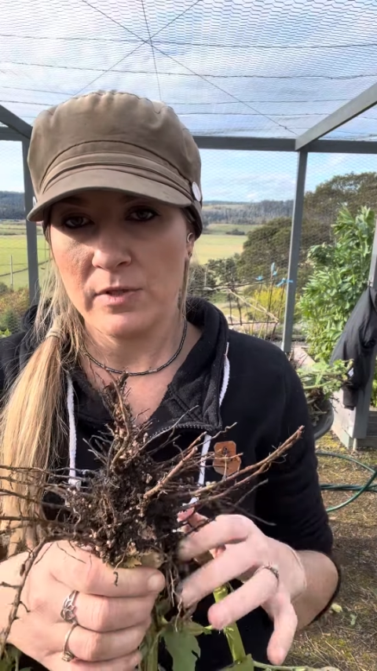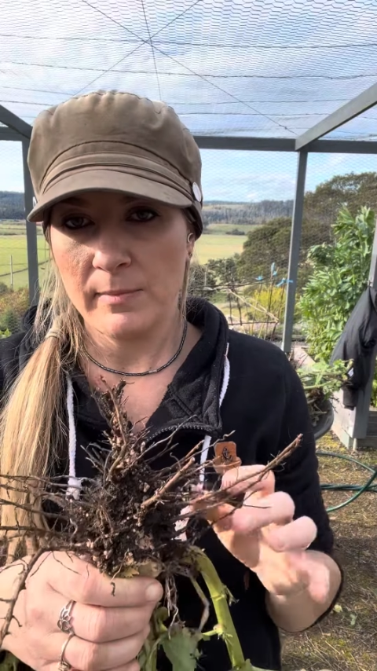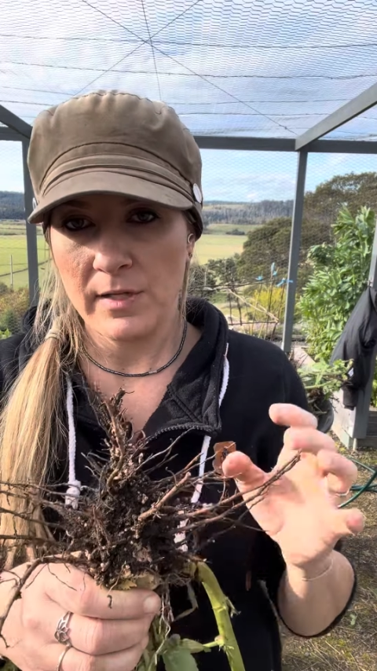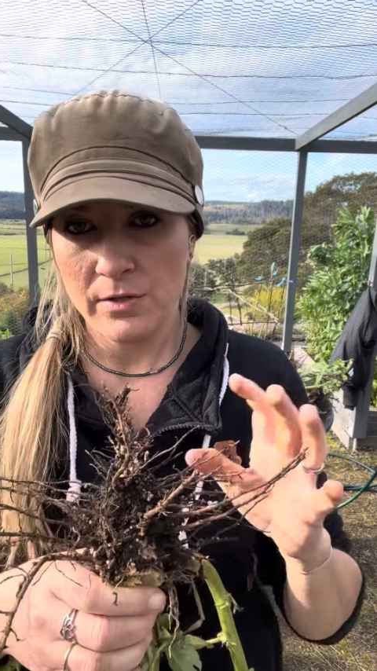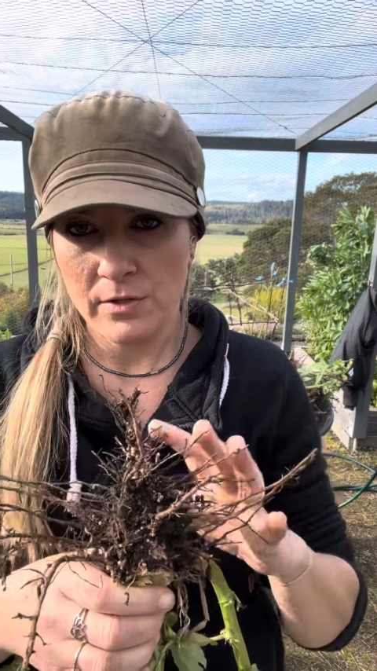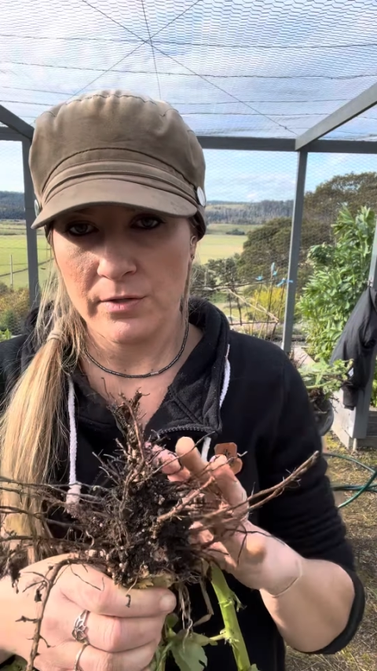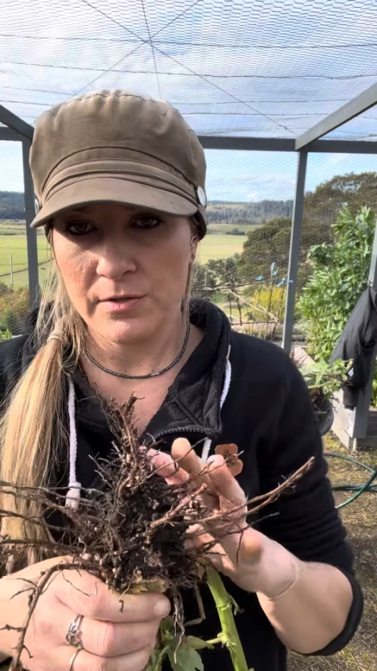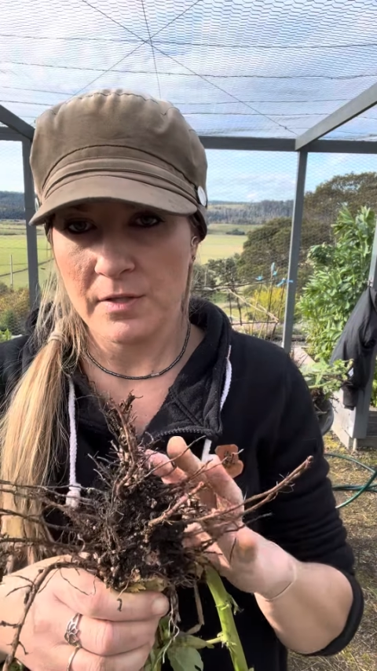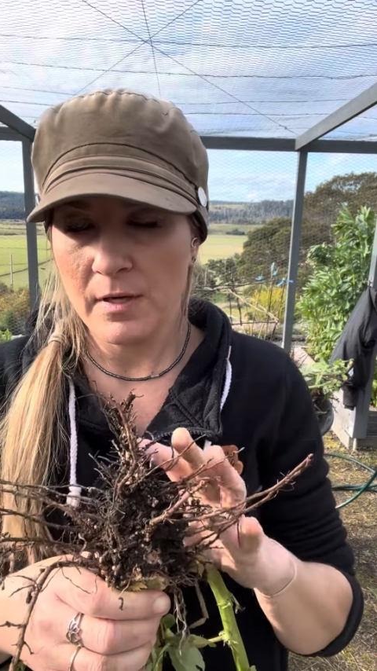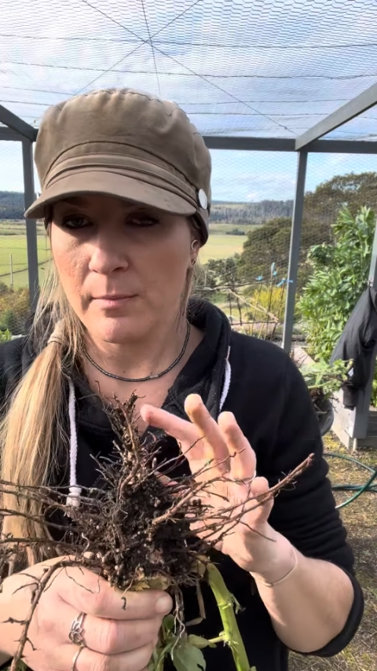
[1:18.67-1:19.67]
be
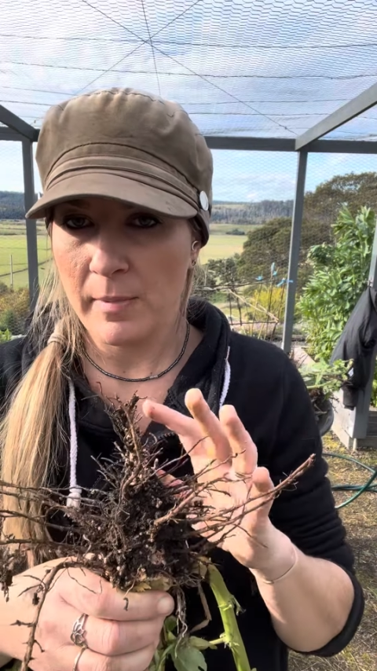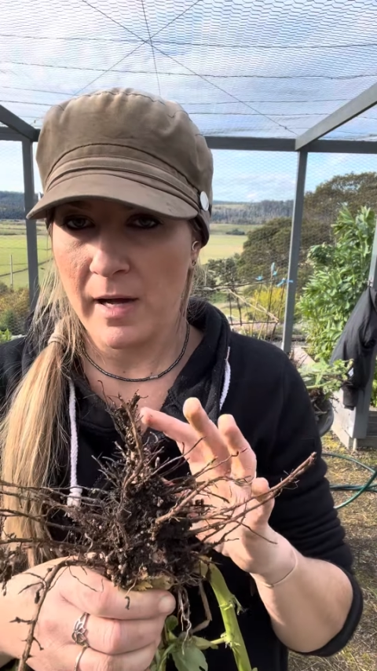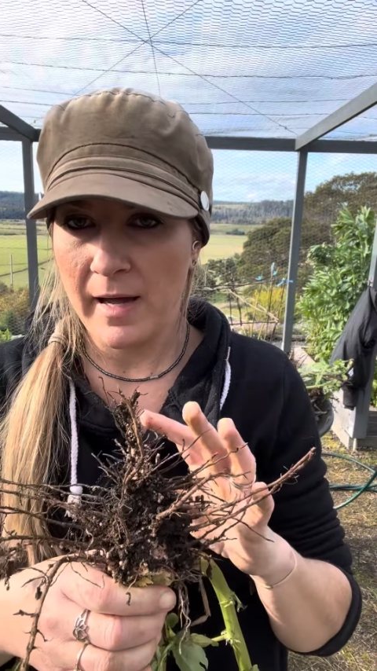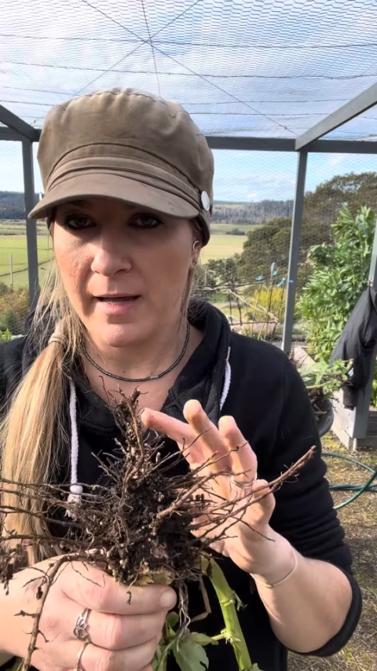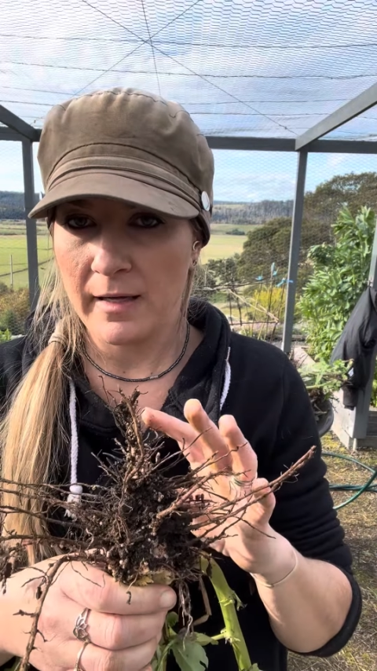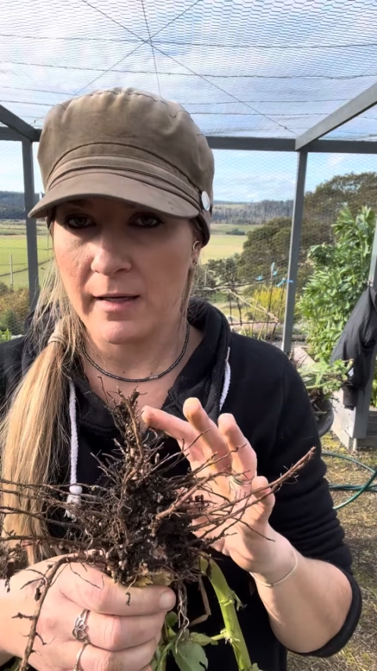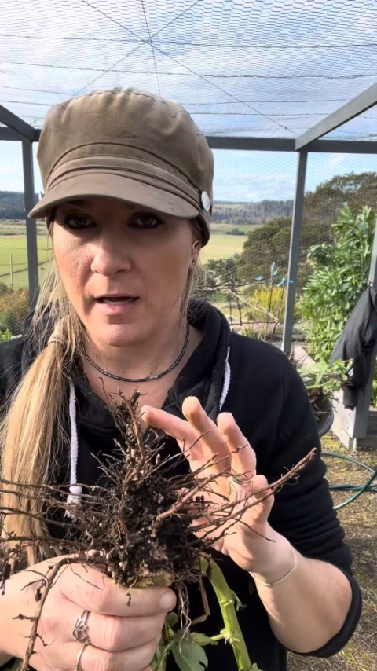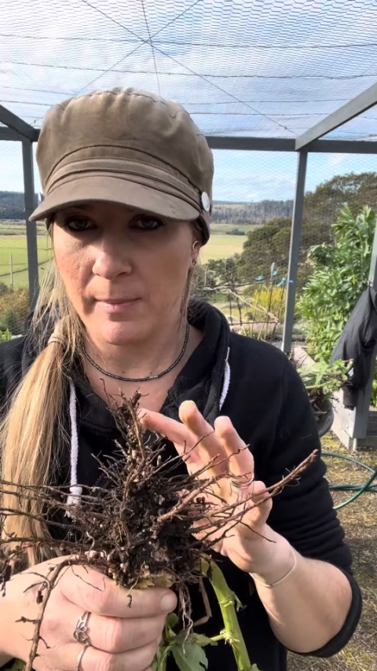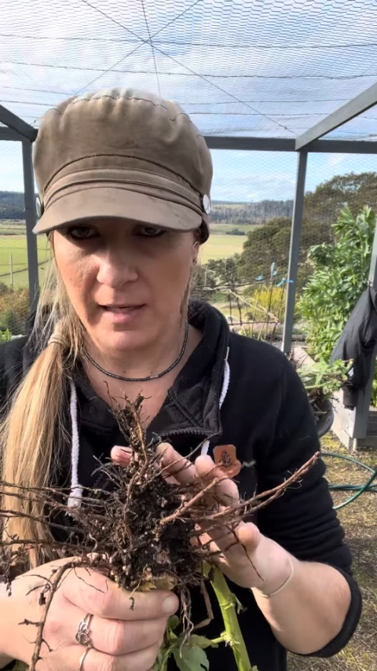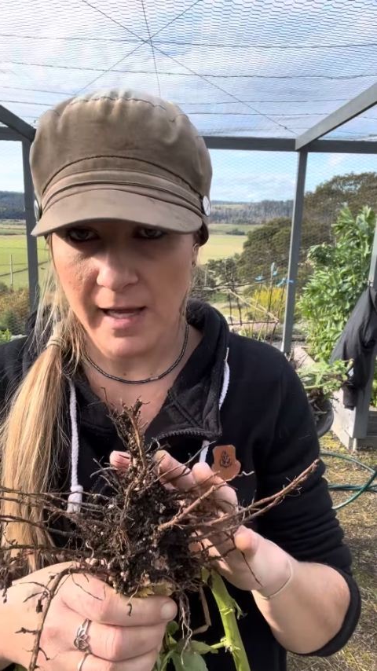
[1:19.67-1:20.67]
used by a
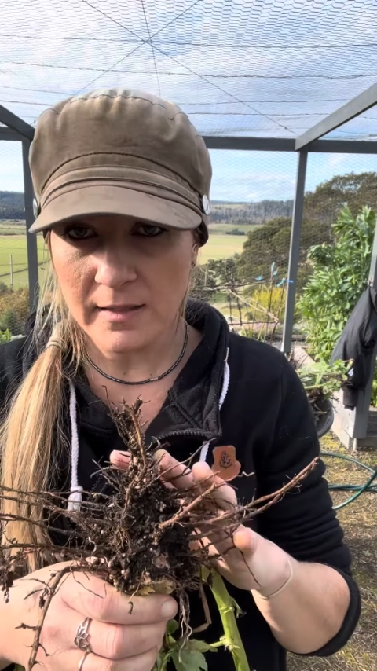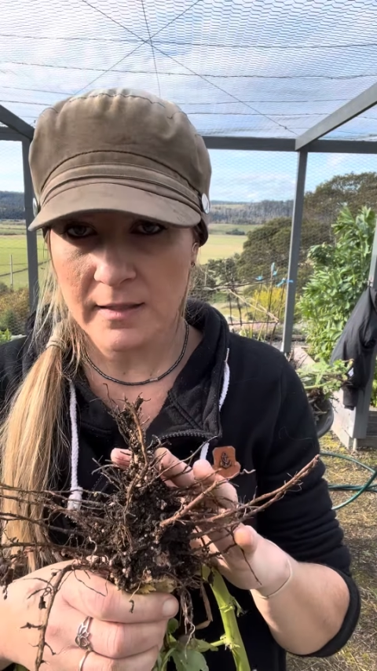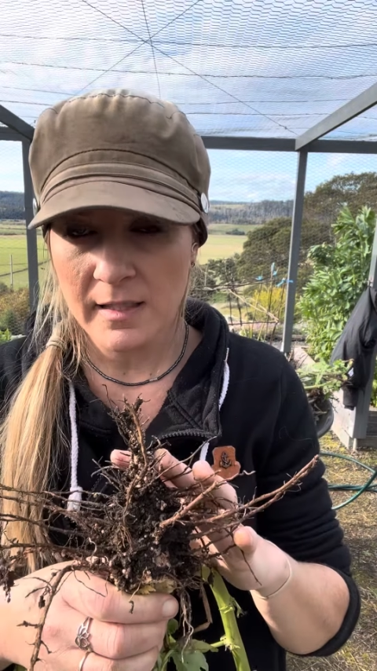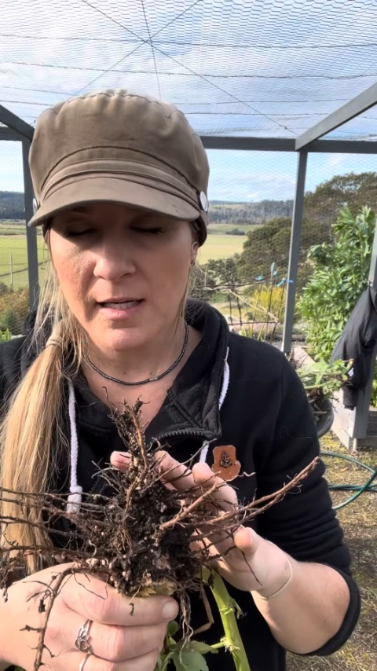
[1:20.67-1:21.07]
plant.